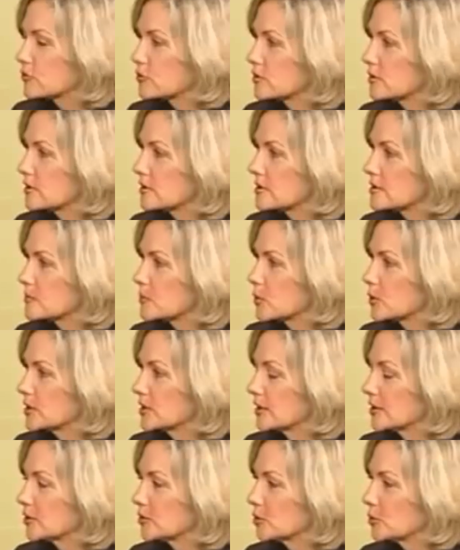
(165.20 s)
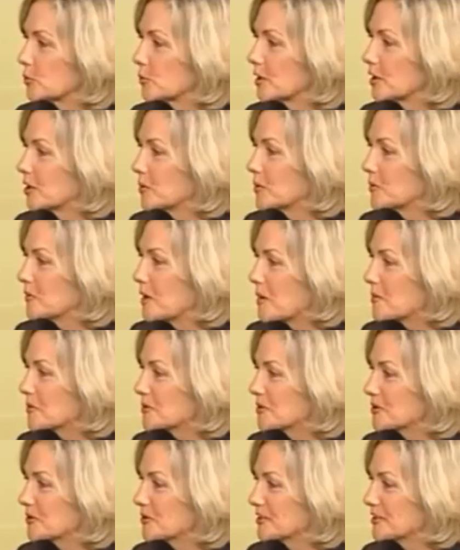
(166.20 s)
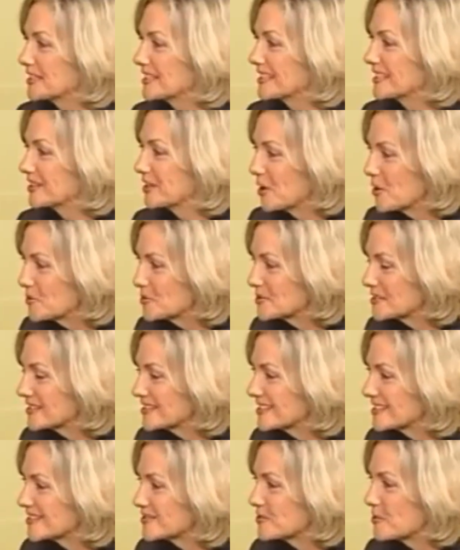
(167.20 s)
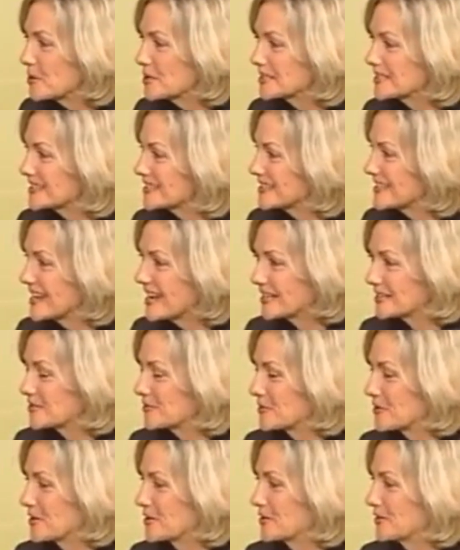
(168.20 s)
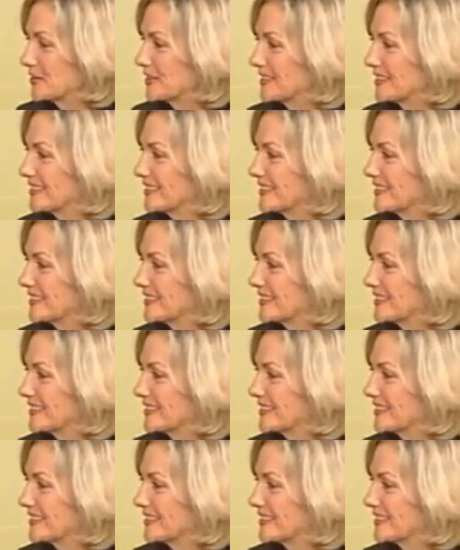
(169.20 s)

After this particular window of opportunity closes, what's next for you?